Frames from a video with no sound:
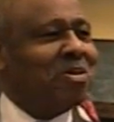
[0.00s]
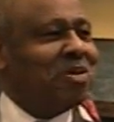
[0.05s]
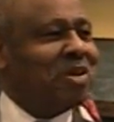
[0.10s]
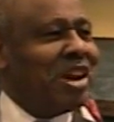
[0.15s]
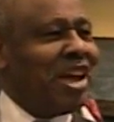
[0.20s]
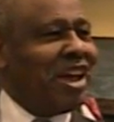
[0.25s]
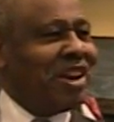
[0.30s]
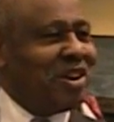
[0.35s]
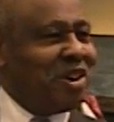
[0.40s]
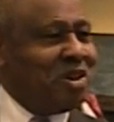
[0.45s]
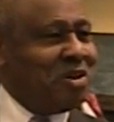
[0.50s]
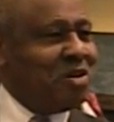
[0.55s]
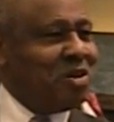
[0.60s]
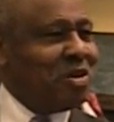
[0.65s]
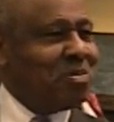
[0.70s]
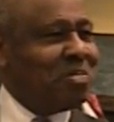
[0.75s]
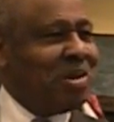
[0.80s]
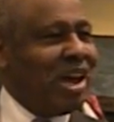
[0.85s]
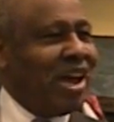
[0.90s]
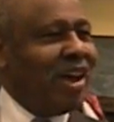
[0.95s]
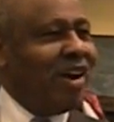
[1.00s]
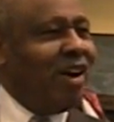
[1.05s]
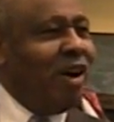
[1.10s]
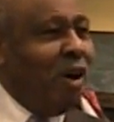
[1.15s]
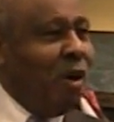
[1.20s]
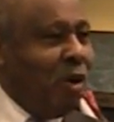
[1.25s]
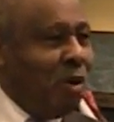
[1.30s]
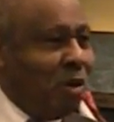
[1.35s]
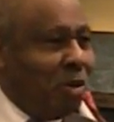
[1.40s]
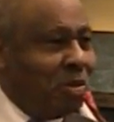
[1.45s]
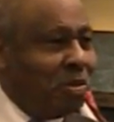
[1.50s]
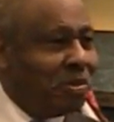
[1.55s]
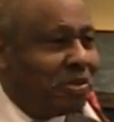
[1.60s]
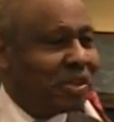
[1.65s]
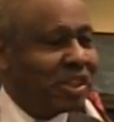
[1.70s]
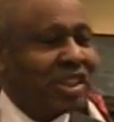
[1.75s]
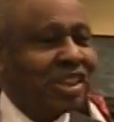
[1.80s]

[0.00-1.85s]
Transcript: when I do it my home,